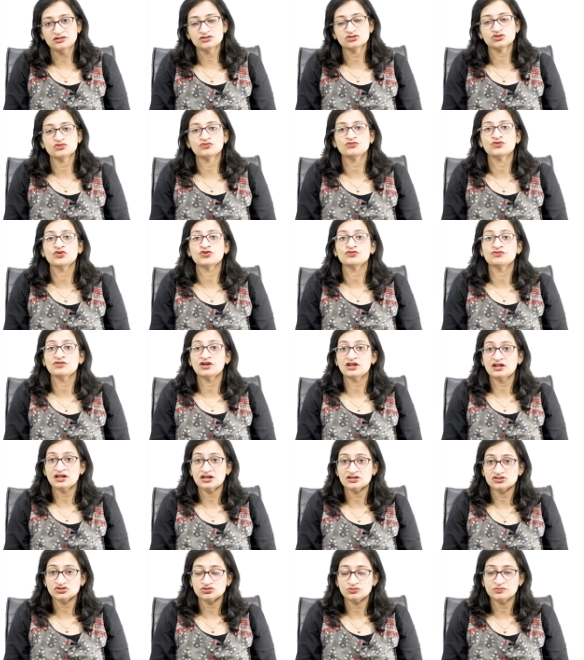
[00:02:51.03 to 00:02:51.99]
So, footwear
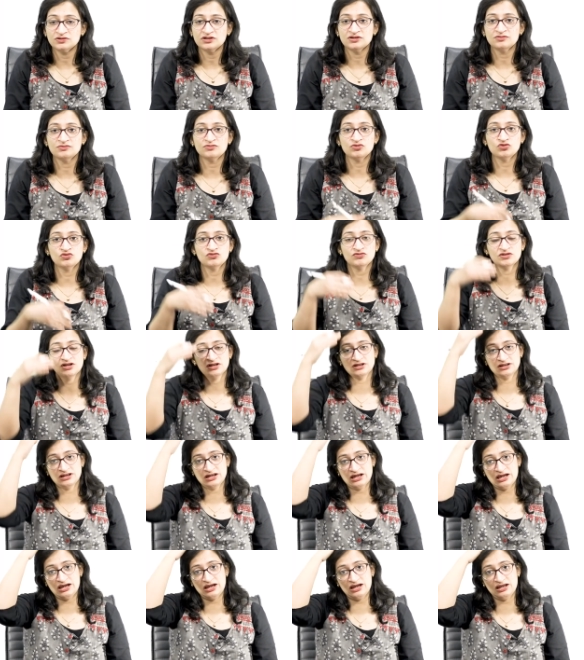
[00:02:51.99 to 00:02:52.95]
has to be removed,
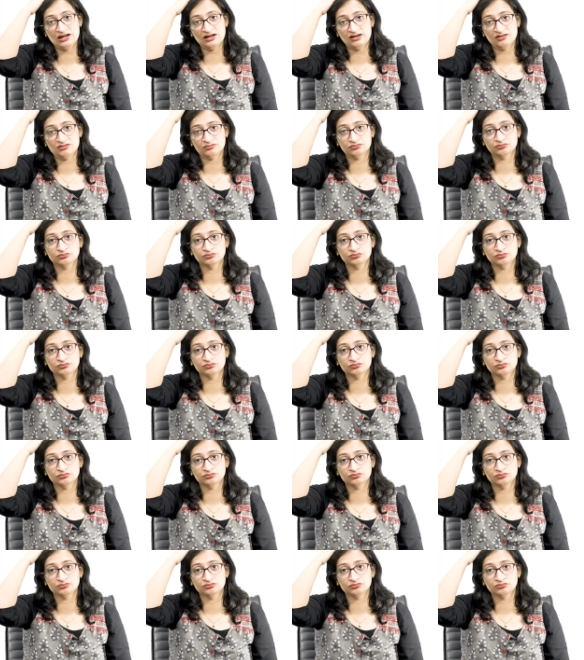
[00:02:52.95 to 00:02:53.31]
any hair